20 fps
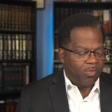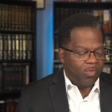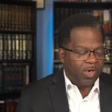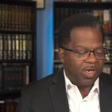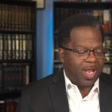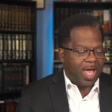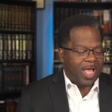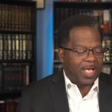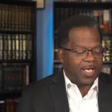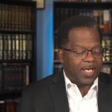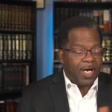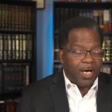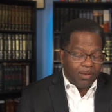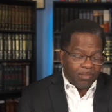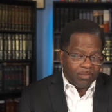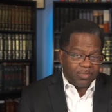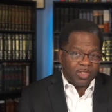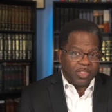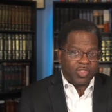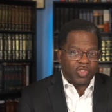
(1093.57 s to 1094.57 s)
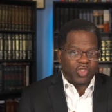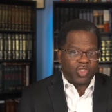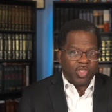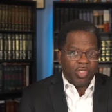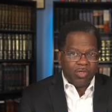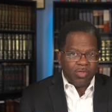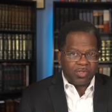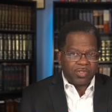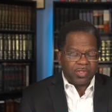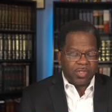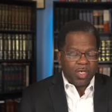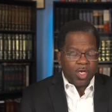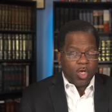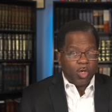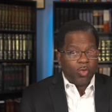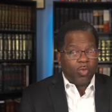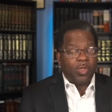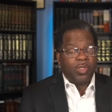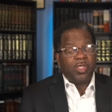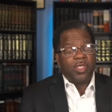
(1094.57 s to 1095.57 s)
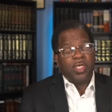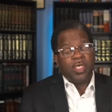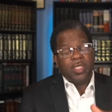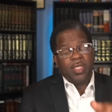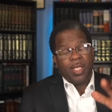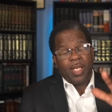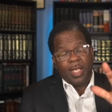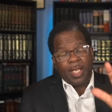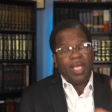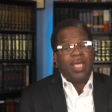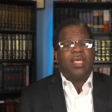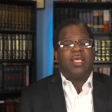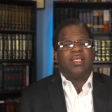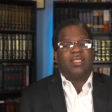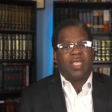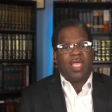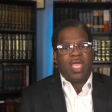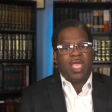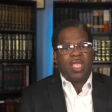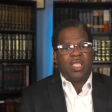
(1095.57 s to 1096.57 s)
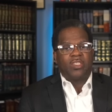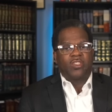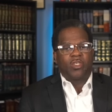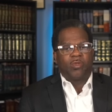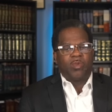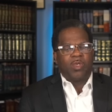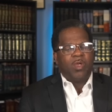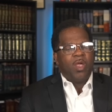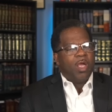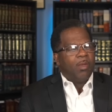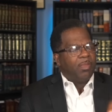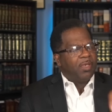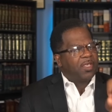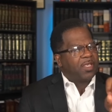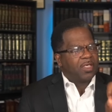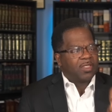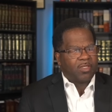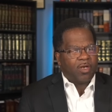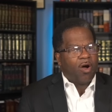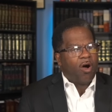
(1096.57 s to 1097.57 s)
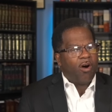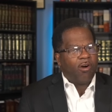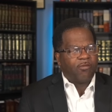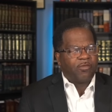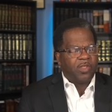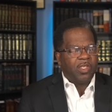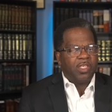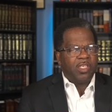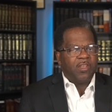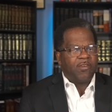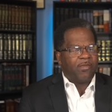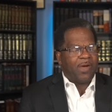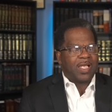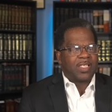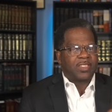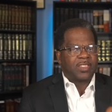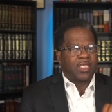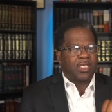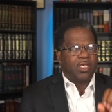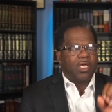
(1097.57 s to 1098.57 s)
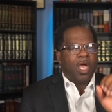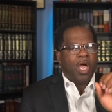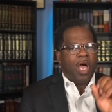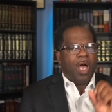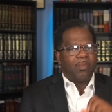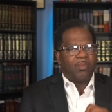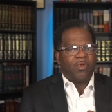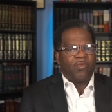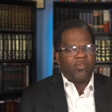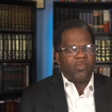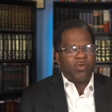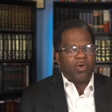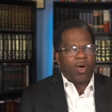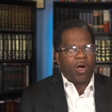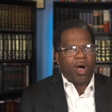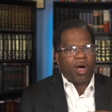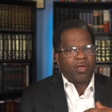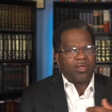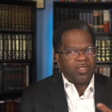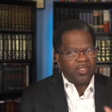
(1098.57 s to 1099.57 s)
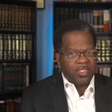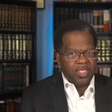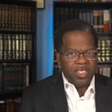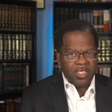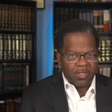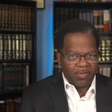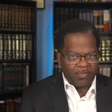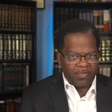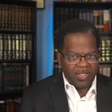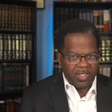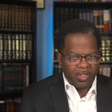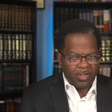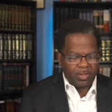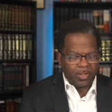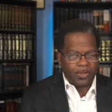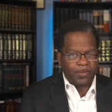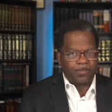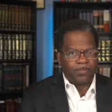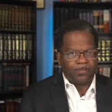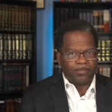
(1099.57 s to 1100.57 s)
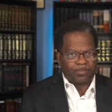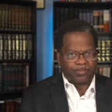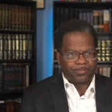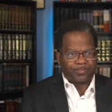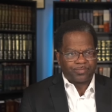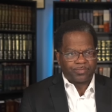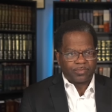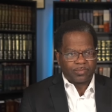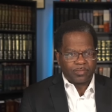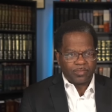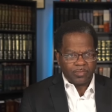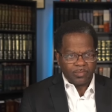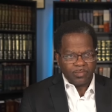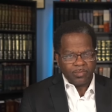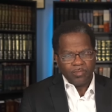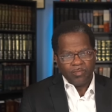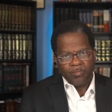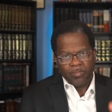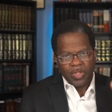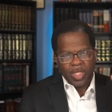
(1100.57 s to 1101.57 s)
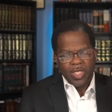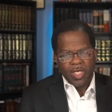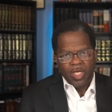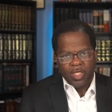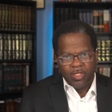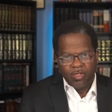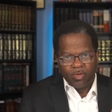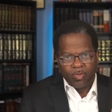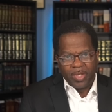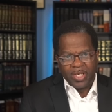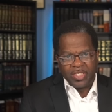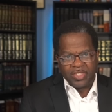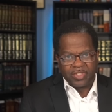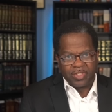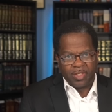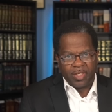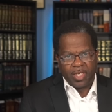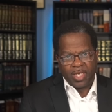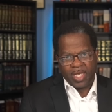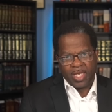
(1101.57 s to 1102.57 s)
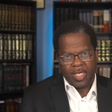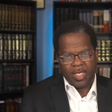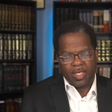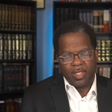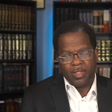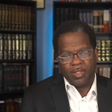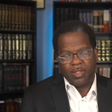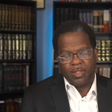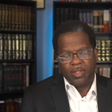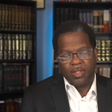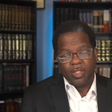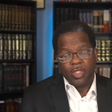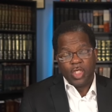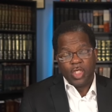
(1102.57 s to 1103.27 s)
that when I come to church, when he lays hands on me? Because often if I say, how many of you are in need of healing? You raise your hand.